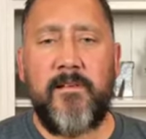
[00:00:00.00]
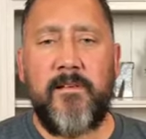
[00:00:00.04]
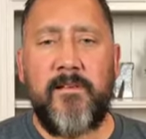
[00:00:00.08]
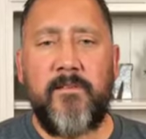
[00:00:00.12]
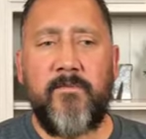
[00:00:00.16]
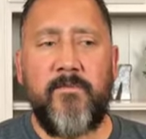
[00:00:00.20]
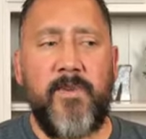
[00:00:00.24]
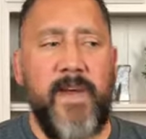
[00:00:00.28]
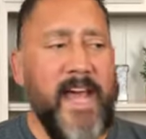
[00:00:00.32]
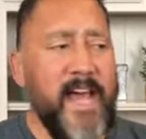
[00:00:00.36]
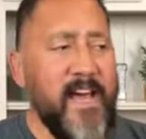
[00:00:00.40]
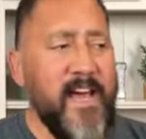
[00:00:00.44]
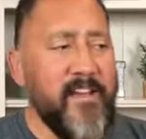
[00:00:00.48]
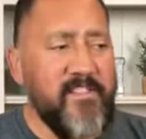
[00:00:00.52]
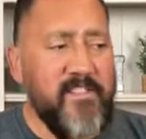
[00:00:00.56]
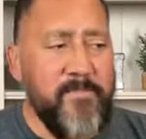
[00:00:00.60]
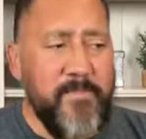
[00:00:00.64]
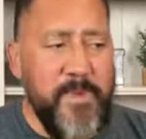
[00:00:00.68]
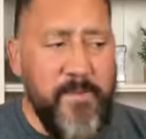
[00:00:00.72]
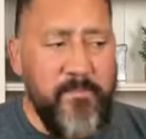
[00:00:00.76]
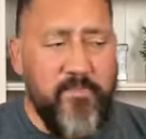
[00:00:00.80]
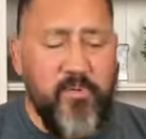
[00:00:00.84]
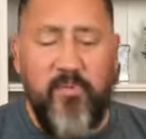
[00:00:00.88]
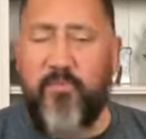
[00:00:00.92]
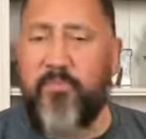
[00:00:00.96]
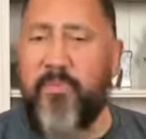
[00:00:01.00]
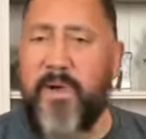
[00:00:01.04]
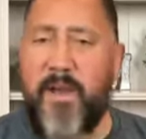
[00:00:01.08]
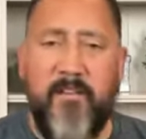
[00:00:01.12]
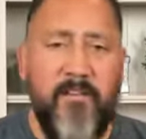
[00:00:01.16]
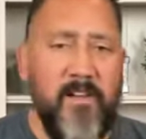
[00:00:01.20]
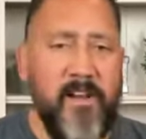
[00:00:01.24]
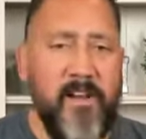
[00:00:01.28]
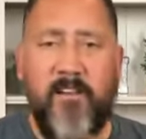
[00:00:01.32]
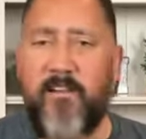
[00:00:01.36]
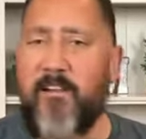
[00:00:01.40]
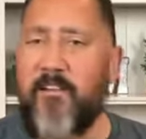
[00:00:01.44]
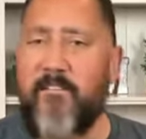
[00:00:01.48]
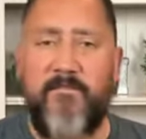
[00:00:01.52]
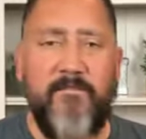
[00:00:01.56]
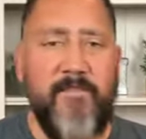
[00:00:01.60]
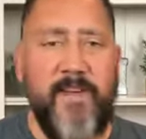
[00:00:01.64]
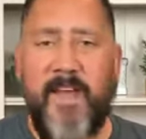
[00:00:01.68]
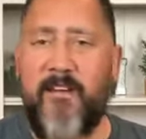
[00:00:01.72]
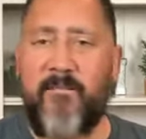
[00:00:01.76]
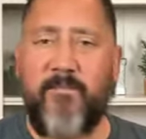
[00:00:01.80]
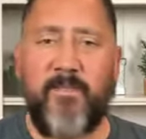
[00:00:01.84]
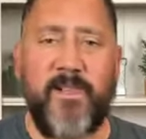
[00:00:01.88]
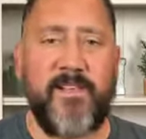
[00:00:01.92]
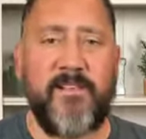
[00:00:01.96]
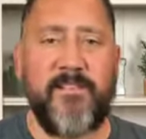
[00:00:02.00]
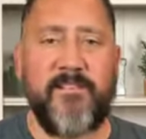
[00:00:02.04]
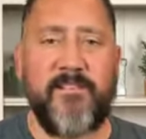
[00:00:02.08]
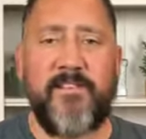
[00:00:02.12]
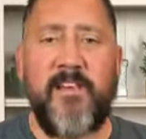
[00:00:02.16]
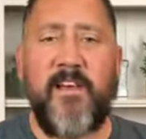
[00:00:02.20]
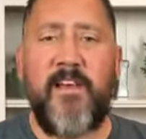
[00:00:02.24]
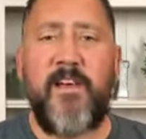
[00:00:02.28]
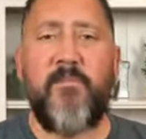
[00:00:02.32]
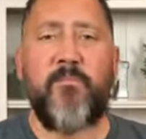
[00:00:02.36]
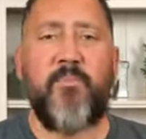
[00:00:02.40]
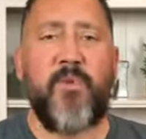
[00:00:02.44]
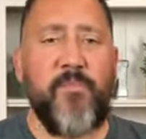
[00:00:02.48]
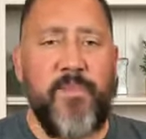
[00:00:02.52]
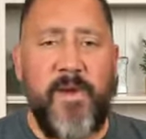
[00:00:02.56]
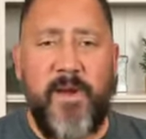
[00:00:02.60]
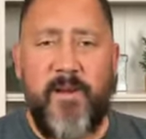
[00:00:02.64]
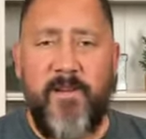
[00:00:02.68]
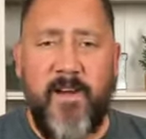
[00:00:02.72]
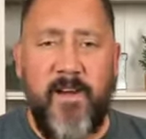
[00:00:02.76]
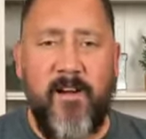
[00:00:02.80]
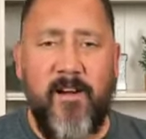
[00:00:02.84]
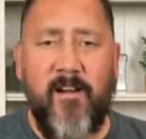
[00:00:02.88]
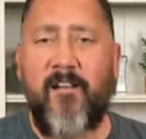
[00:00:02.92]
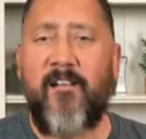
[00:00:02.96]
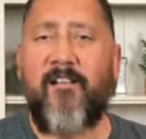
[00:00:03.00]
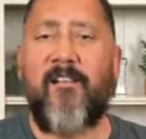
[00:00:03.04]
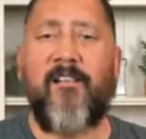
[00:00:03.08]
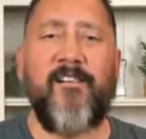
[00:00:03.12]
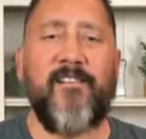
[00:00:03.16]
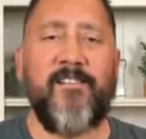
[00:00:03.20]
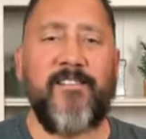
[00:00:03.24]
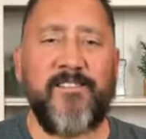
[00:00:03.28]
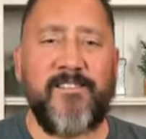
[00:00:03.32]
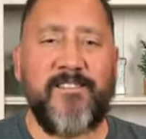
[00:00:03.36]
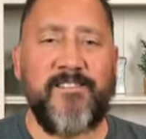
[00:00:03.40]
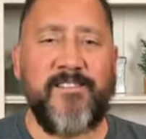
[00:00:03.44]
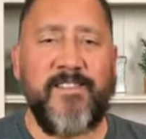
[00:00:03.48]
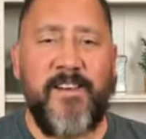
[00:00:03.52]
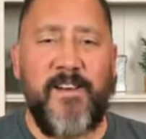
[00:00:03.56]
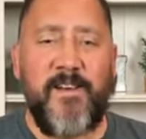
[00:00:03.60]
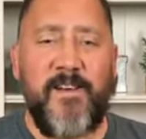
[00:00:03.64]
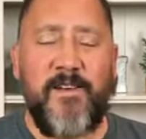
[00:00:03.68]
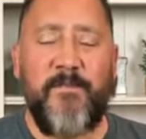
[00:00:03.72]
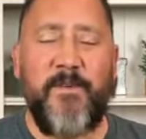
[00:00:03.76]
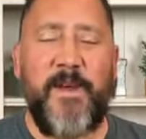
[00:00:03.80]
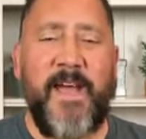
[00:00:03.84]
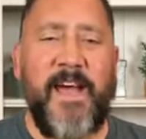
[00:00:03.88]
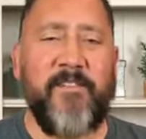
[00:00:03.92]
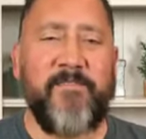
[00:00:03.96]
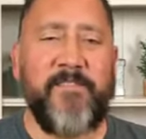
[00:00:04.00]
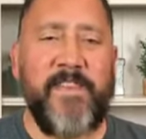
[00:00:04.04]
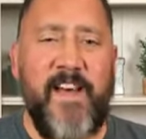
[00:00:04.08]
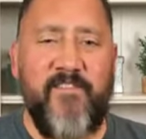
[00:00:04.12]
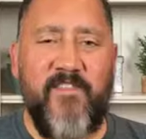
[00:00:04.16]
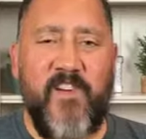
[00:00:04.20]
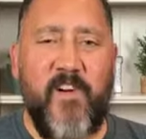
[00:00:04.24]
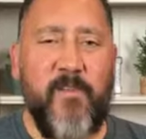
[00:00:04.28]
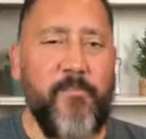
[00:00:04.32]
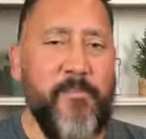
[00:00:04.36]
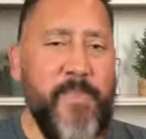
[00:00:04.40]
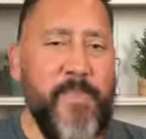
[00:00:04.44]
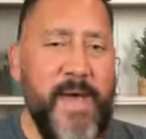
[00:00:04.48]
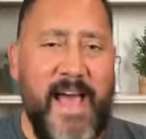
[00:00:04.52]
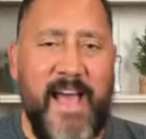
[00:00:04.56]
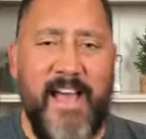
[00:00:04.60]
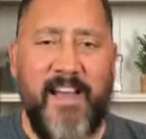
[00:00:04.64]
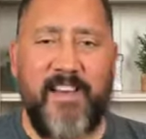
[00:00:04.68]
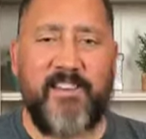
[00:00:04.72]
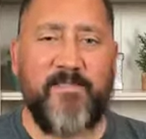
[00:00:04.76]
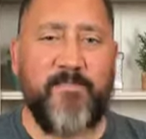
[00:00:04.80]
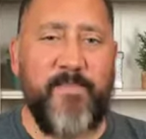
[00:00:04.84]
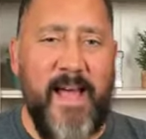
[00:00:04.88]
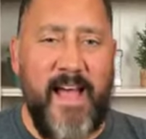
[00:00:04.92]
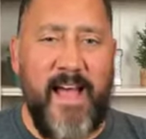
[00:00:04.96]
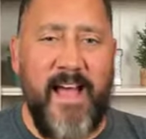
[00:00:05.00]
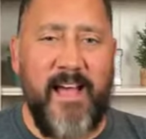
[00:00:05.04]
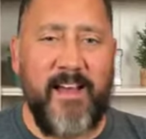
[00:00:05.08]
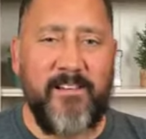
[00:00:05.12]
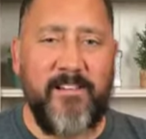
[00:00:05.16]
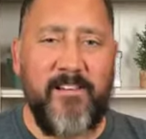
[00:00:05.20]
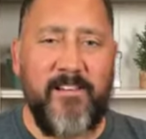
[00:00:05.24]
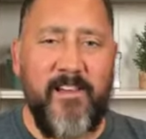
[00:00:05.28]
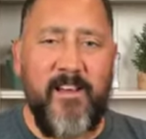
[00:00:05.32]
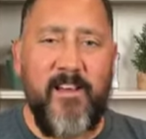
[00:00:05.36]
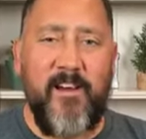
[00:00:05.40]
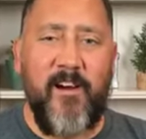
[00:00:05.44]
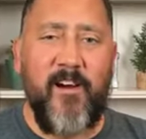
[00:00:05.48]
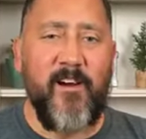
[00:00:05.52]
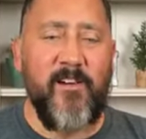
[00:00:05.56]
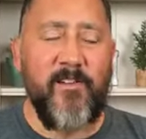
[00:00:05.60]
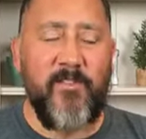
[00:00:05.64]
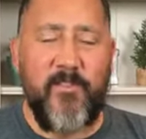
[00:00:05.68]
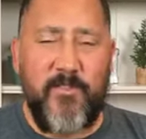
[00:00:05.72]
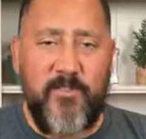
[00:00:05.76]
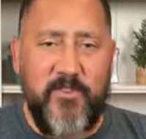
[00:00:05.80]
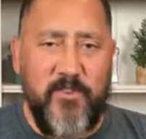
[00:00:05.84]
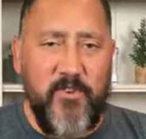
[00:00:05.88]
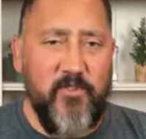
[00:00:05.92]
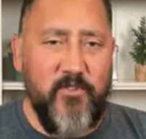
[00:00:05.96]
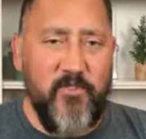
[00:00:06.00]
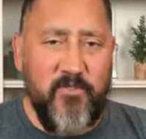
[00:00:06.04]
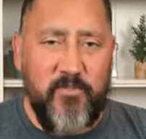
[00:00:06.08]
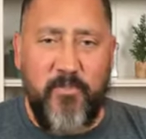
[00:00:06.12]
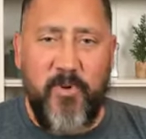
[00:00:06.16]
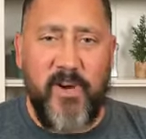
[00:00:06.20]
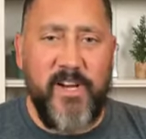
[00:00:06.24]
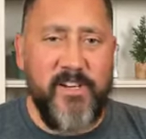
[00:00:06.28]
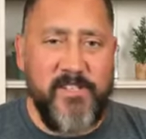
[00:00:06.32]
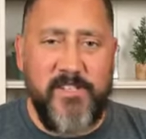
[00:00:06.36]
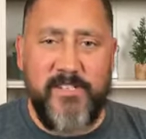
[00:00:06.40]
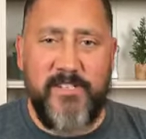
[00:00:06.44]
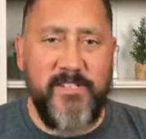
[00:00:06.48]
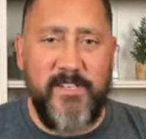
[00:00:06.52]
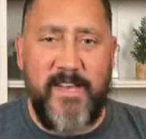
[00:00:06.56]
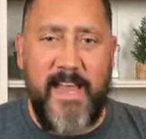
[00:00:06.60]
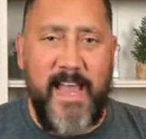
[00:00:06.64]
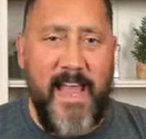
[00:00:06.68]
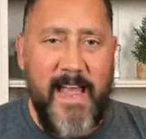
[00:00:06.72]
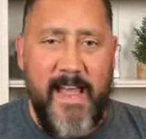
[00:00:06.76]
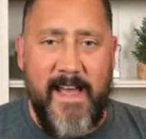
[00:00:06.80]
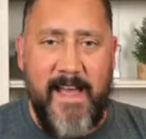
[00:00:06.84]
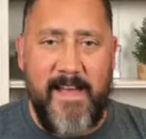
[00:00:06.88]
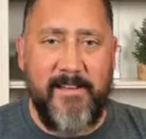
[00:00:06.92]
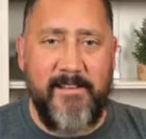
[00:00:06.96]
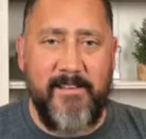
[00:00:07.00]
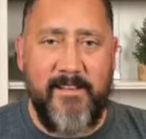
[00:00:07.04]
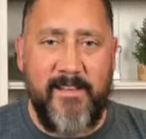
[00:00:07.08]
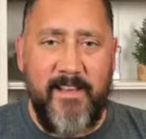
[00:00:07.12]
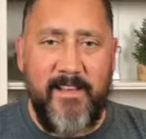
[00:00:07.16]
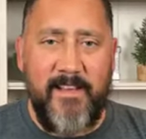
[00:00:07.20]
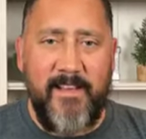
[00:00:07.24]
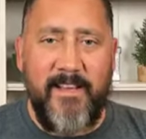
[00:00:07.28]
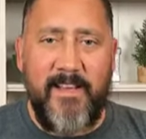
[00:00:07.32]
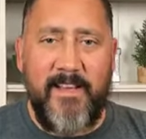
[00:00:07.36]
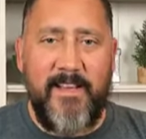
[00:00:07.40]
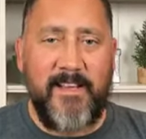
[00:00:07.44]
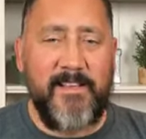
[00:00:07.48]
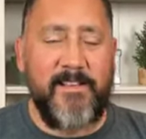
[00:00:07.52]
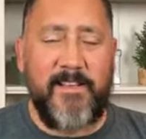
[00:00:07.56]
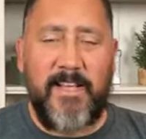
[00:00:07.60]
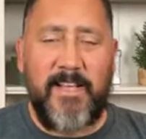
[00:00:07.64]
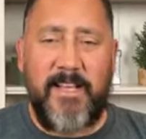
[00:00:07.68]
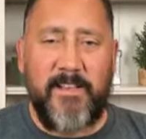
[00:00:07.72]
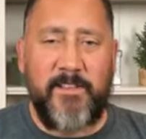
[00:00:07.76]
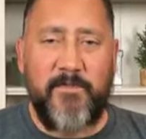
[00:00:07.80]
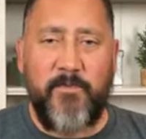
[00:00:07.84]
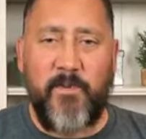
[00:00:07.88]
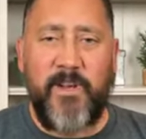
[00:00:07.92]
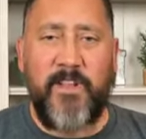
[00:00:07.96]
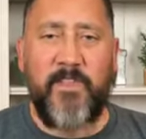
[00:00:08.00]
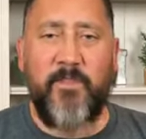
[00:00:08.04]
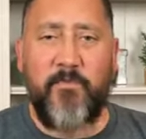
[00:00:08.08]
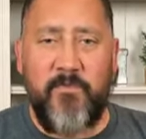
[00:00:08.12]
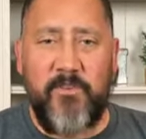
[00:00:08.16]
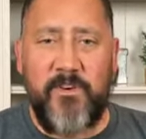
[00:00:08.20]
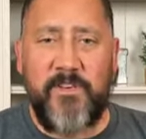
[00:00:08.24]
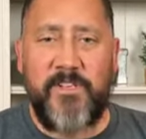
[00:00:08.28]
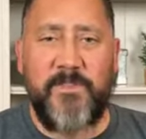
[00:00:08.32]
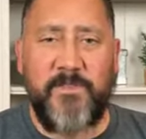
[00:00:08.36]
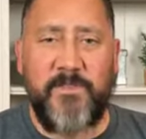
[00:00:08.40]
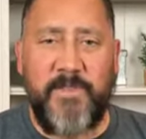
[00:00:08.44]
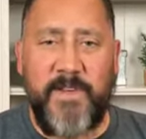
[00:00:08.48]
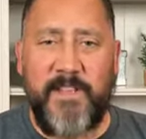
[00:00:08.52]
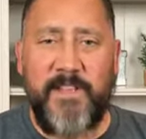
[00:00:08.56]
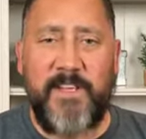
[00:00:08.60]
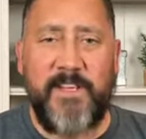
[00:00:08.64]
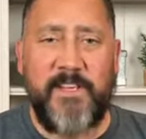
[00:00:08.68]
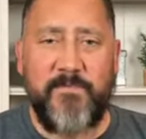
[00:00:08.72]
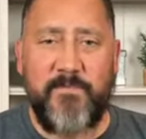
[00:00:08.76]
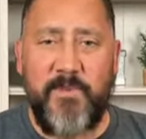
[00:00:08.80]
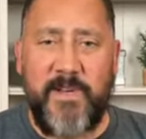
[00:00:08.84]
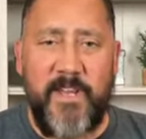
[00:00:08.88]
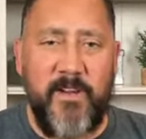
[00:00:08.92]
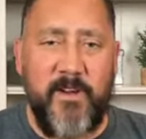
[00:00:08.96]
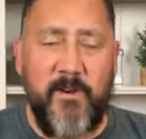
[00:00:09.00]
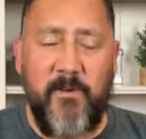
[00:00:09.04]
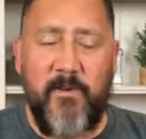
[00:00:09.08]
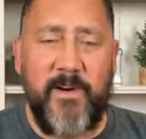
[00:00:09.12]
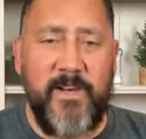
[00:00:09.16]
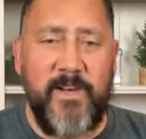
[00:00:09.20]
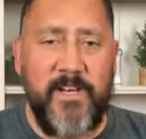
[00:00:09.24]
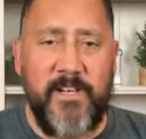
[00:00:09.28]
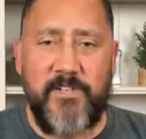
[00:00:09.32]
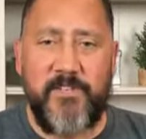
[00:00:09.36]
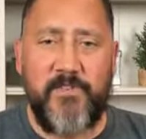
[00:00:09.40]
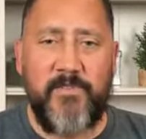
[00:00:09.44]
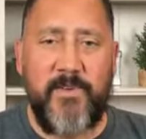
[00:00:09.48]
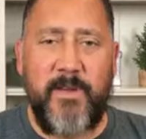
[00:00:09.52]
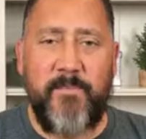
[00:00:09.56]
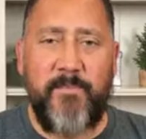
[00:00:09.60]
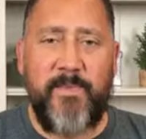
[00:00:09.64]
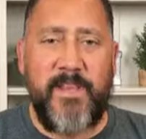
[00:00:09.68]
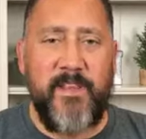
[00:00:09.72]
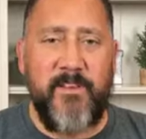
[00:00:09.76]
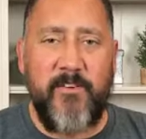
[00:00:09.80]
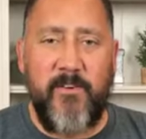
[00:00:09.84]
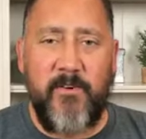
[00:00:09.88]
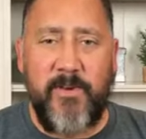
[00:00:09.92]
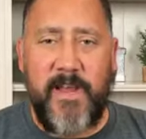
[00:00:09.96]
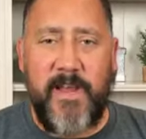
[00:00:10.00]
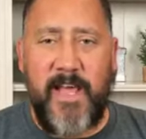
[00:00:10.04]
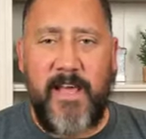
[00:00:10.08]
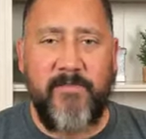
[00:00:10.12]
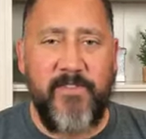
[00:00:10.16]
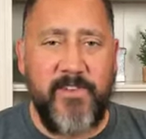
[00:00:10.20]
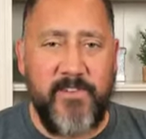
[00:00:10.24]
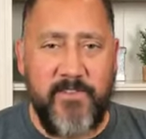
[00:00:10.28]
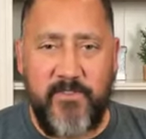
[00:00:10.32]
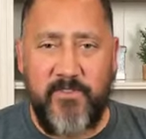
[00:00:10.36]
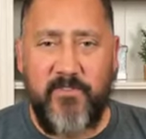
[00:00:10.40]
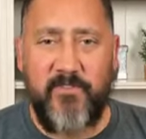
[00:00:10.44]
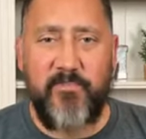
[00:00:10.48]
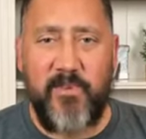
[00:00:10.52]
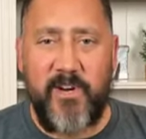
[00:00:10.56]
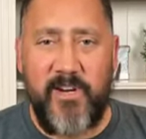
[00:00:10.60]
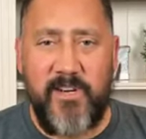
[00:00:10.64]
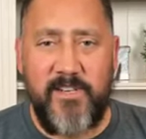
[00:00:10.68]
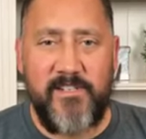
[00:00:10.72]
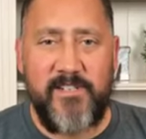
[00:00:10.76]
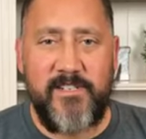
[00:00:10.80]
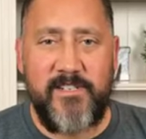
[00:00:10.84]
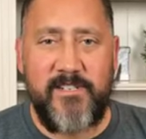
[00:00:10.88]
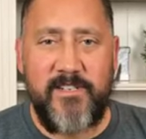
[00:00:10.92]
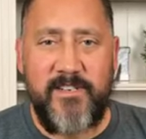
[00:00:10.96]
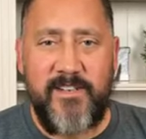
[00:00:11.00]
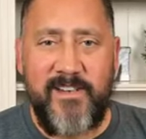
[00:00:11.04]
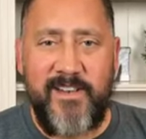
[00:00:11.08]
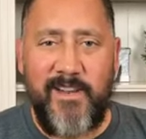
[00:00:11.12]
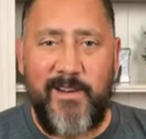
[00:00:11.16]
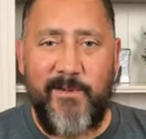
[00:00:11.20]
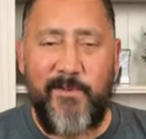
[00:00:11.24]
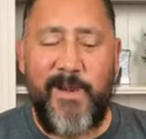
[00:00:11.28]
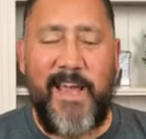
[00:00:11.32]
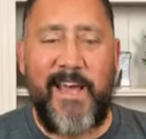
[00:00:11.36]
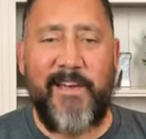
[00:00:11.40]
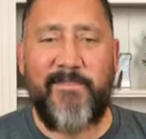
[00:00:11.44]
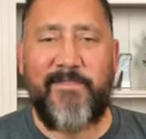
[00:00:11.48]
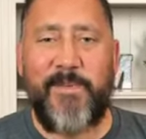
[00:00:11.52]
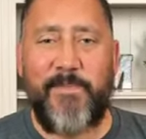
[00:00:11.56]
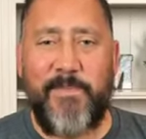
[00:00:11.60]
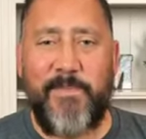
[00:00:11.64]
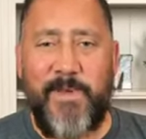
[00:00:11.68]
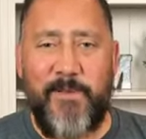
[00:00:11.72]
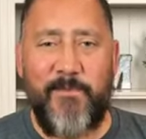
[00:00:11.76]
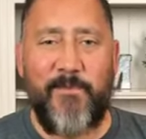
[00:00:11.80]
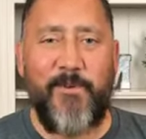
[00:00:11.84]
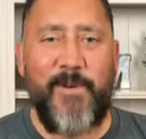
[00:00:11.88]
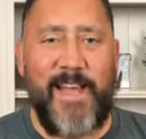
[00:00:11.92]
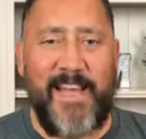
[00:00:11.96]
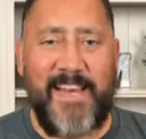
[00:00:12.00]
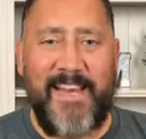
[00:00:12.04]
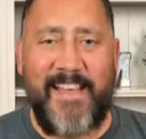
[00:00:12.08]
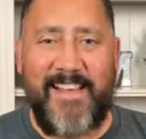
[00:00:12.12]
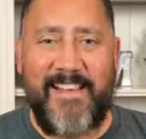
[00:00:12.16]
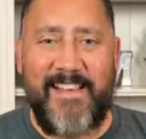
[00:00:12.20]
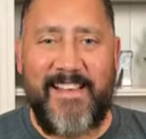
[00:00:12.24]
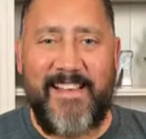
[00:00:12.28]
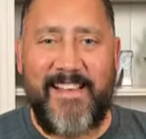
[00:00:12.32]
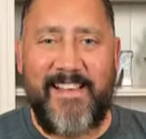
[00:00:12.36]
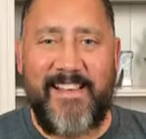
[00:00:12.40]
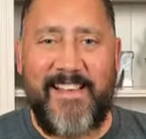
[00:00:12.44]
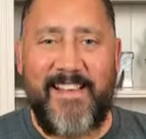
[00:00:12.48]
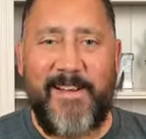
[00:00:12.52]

We have to be preparing our families, preparing our hearts. We have to have our bags packed, our toothbrushes in hand. It's, it's one of the worst feelings when you go on a trip and you don't have your toothbrush. We have to be ready.